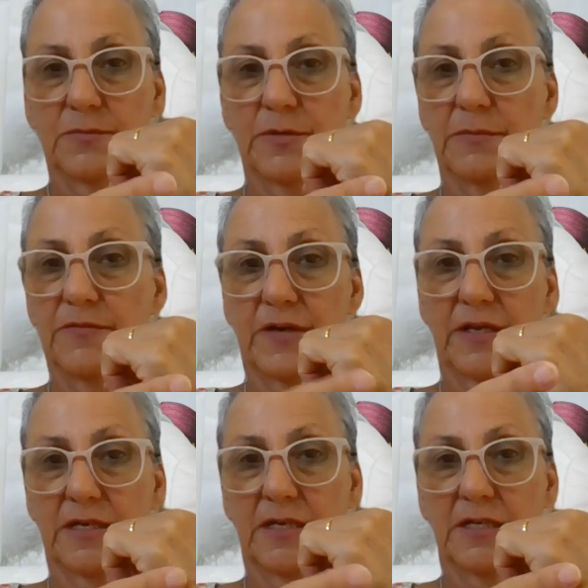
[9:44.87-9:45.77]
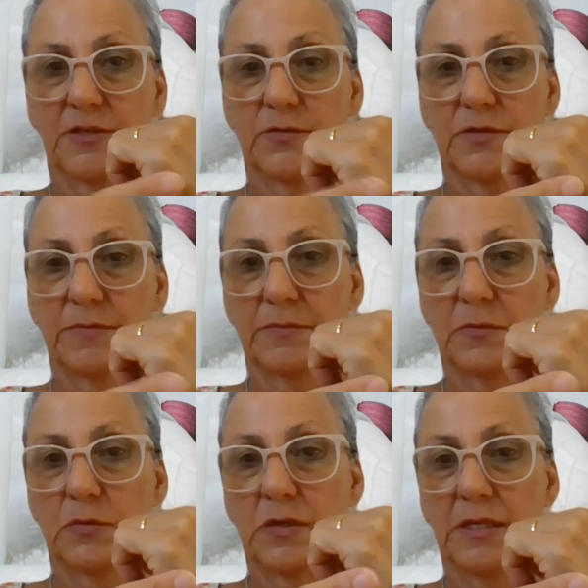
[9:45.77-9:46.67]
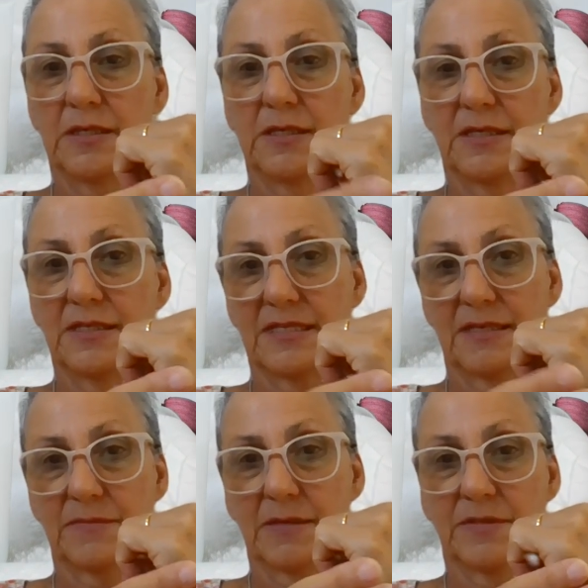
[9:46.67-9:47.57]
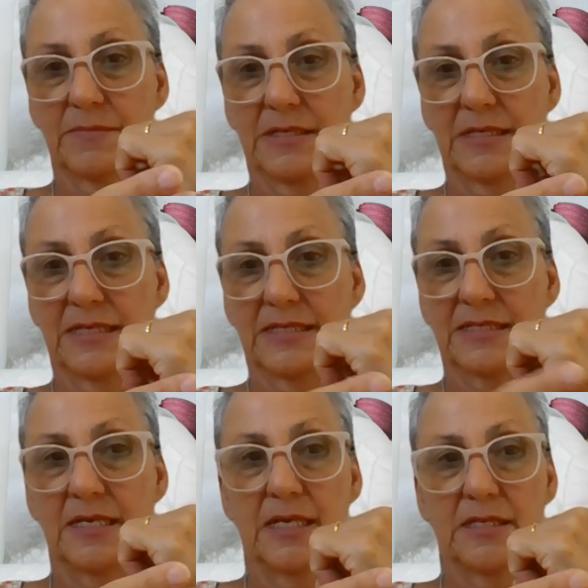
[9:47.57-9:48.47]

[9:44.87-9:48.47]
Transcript: You'll probably find that I do it a bit more and sometimes a bit less.